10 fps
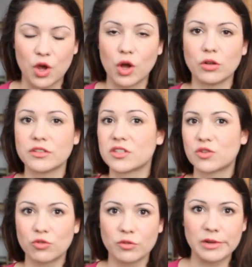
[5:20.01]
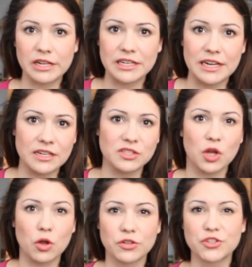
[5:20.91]
old school buildings,
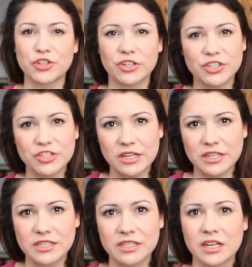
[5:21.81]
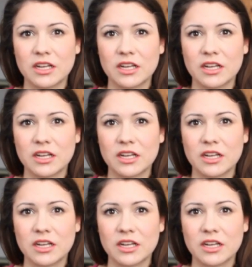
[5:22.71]
old churches,